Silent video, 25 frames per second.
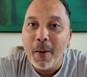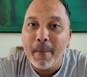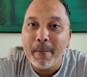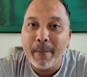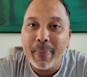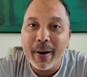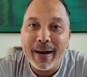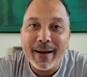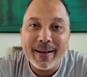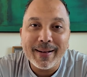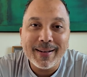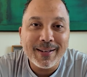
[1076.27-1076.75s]

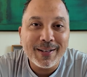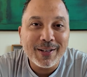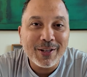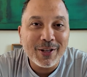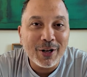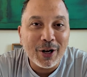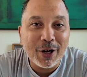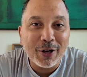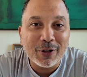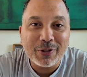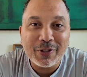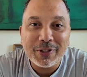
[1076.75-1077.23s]
But,
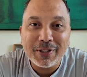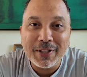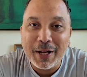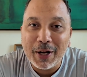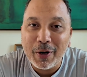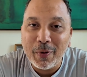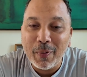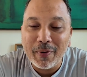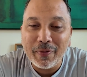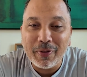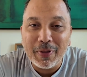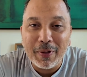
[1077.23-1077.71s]

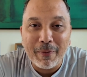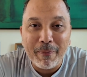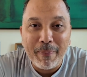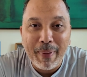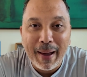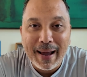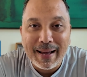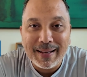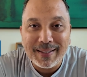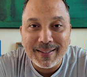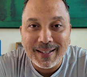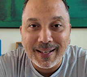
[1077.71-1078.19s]
stick with the
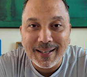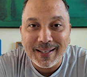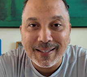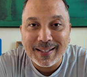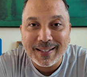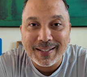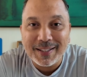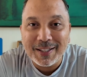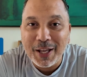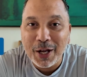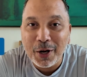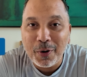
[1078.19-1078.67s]

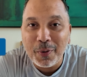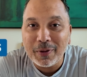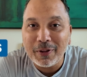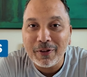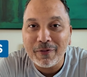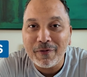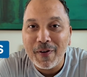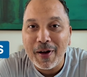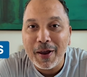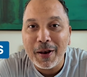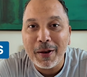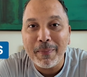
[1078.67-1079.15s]
basics, stick with
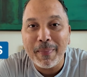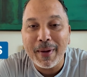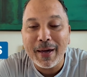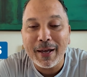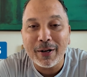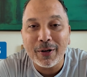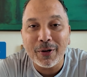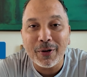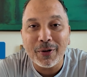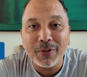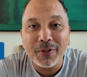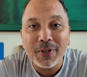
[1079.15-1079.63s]
the
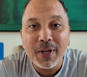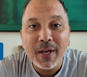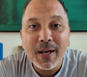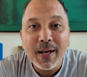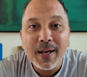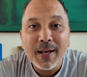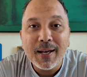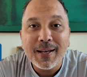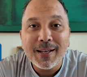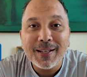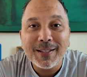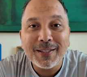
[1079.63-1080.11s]
fundamentals,
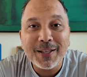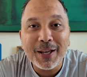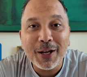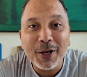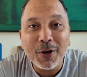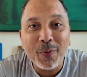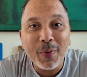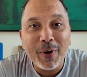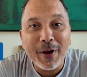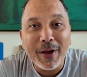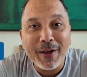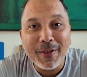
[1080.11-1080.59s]

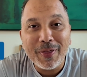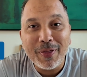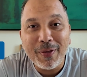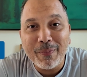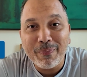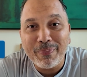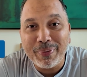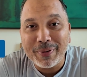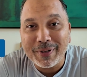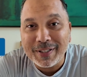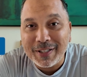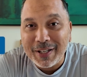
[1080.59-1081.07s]
stick
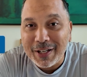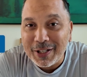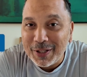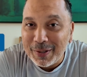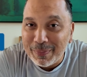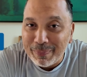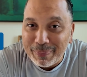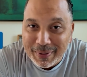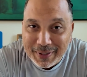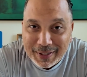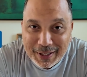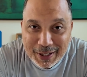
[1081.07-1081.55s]
with
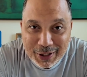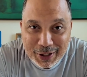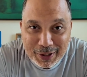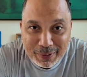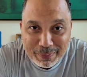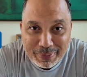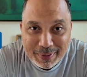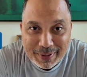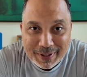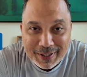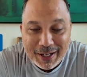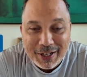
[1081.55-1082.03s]
position,
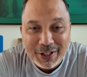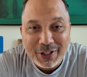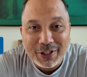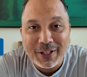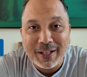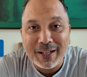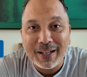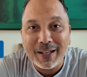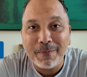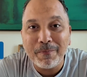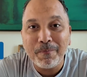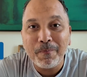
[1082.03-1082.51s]
position,
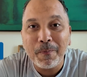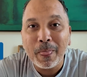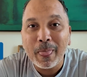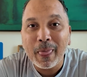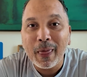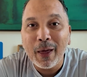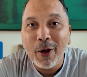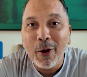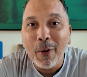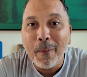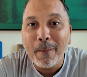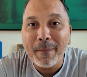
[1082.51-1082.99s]
position.
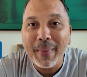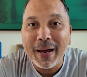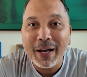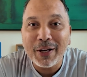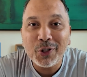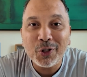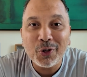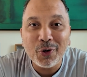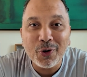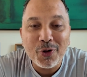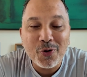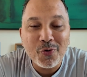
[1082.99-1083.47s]

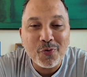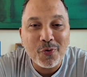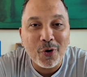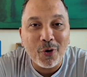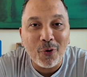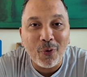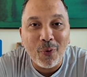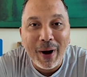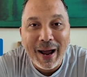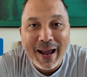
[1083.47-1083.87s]
Make sure you are